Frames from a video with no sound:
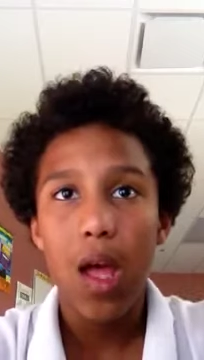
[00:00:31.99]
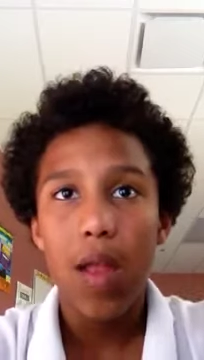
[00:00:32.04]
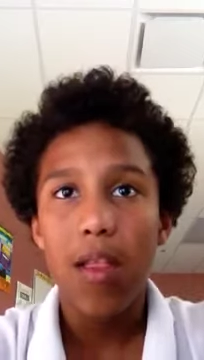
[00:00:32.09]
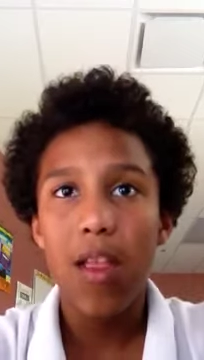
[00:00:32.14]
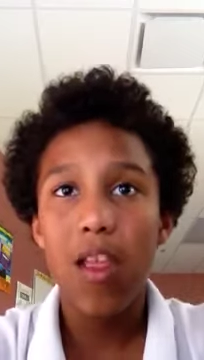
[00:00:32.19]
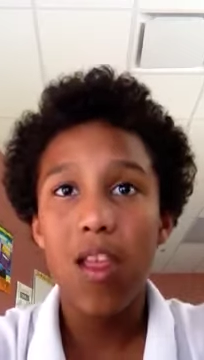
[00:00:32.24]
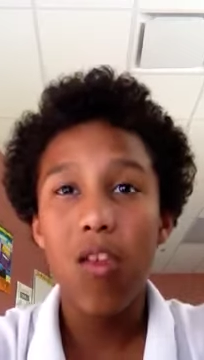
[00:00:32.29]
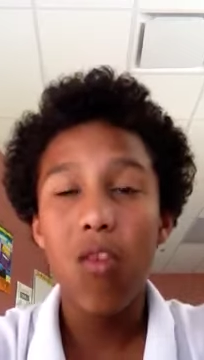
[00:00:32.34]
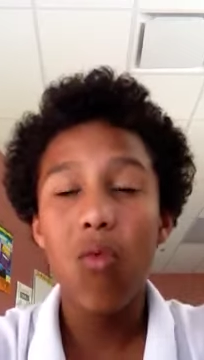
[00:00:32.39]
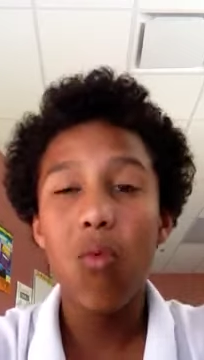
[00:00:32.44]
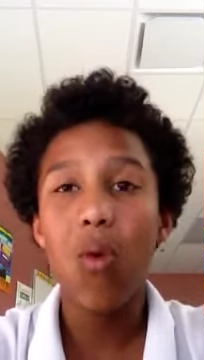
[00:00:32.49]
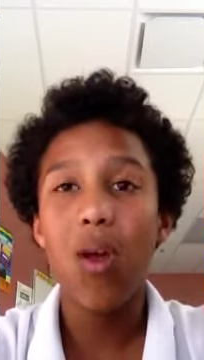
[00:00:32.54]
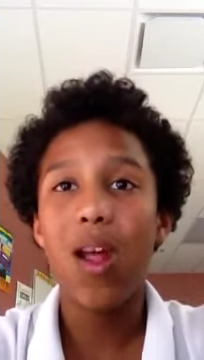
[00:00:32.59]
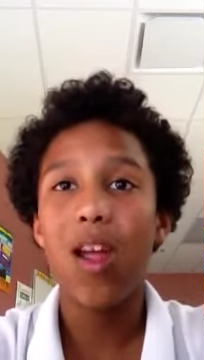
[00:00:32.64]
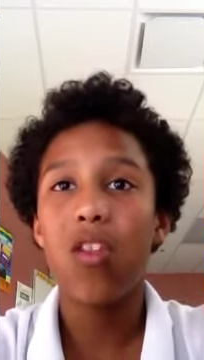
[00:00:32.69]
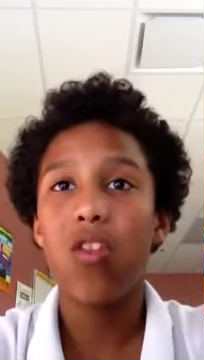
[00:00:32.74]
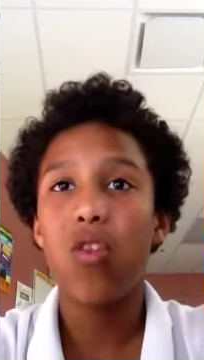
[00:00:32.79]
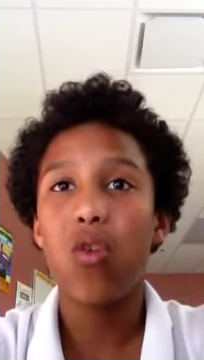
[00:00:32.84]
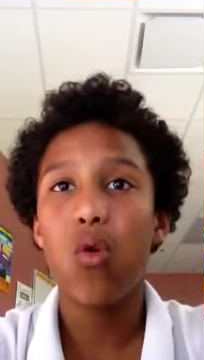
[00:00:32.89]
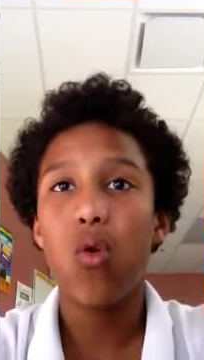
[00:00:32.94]
This is what
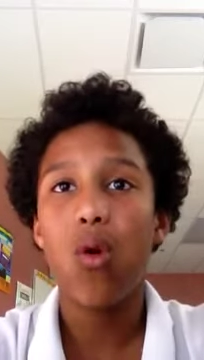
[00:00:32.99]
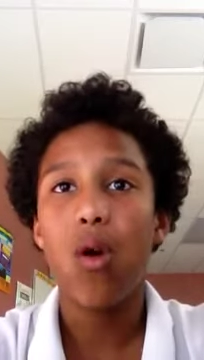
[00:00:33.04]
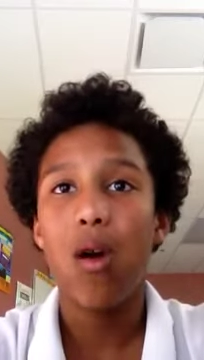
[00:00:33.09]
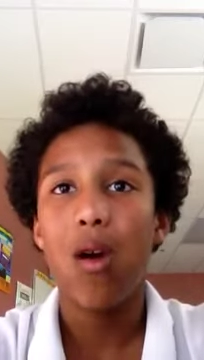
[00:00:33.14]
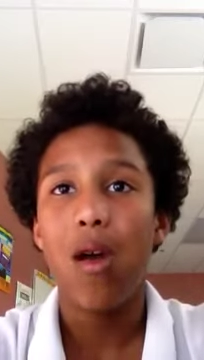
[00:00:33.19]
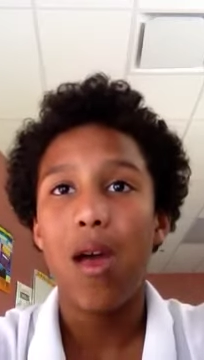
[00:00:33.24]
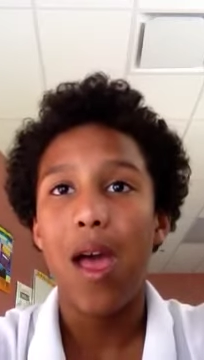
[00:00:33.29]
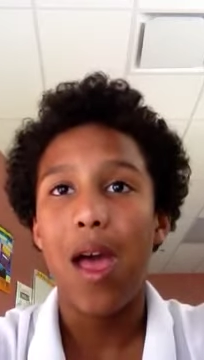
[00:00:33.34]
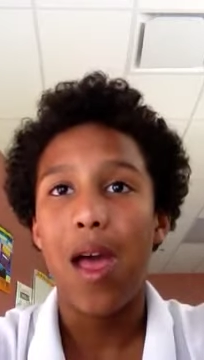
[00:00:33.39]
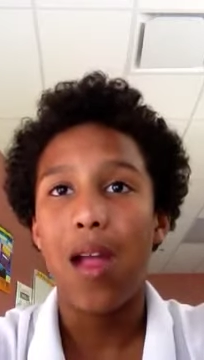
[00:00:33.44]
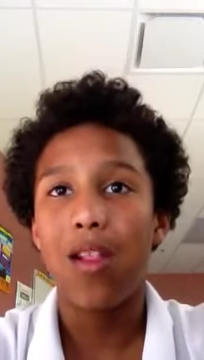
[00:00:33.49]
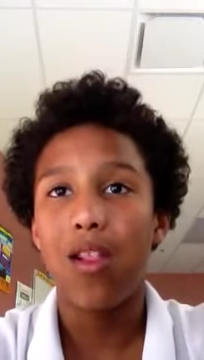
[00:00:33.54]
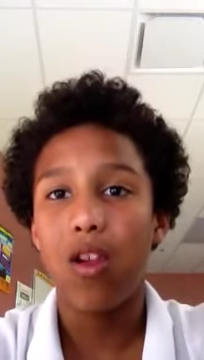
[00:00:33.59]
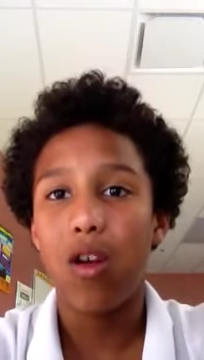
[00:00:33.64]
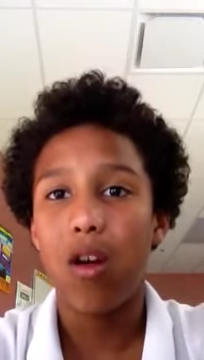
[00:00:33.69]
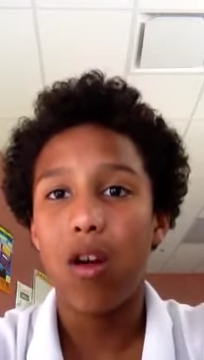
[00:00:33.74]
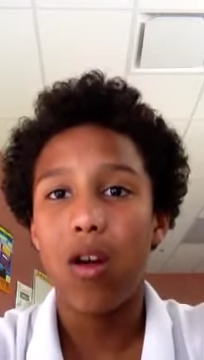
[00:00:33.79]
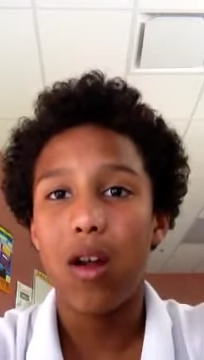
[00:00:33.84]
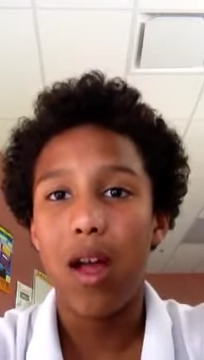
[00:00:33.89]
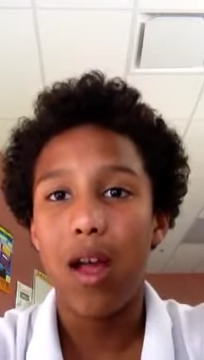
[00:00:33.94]
I do and
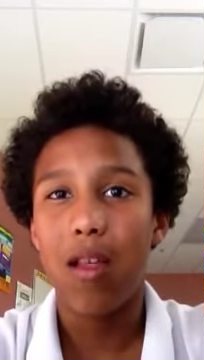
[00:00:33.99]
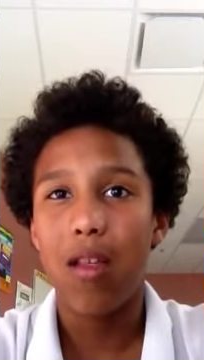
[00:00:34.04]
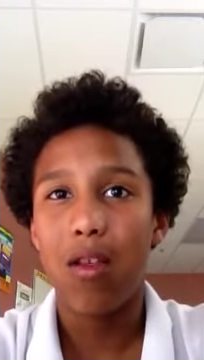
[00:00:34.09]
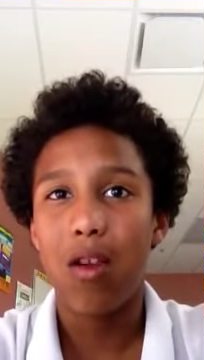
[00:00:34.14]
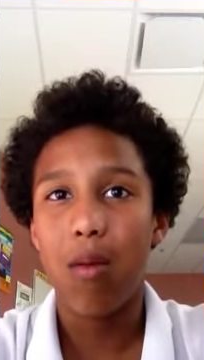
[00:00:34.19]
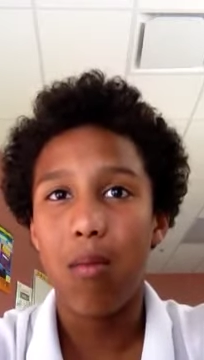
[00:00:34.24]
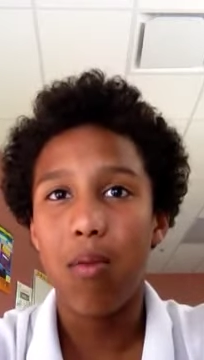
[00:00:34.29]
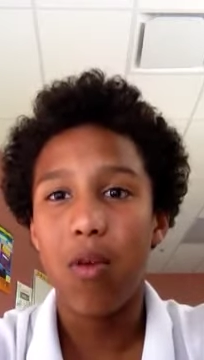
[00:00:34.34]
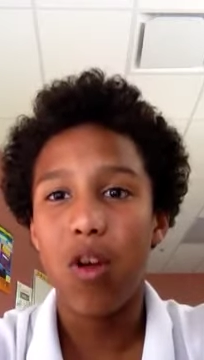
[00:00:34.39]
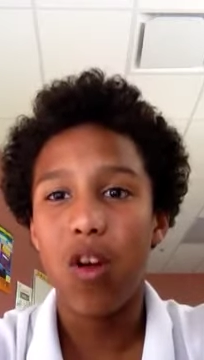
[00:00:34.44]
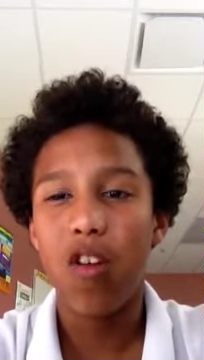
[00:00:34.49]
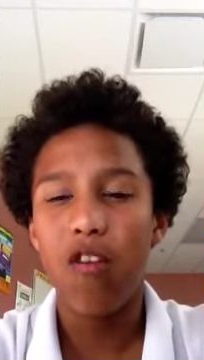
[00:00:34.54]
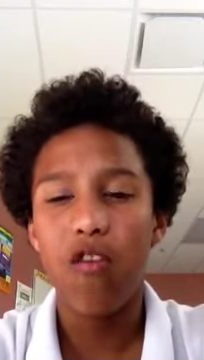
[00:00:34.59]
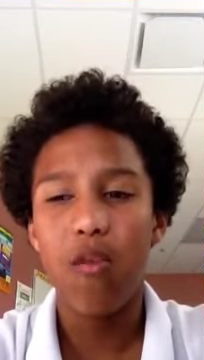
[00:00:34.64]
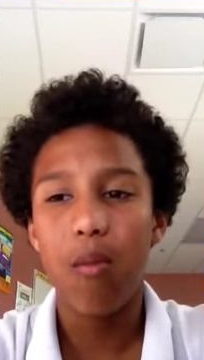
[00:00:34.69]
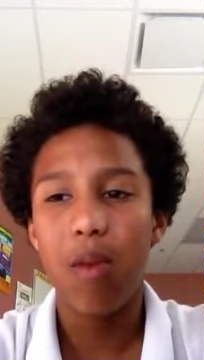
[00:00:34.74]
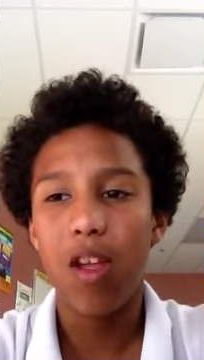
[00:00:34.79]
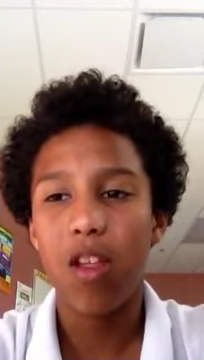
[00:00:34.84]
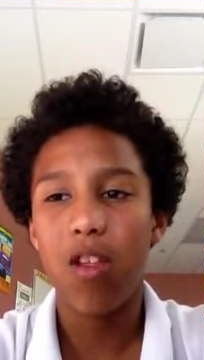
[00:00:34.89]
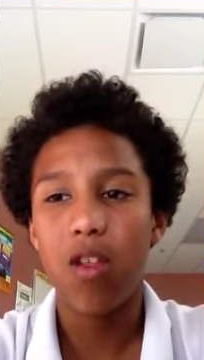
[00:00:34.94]
learn as a computer
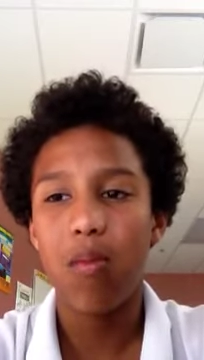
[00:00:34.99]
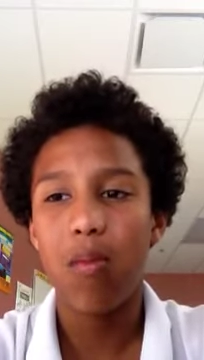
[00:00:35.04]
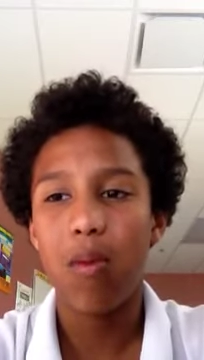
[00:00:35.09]
information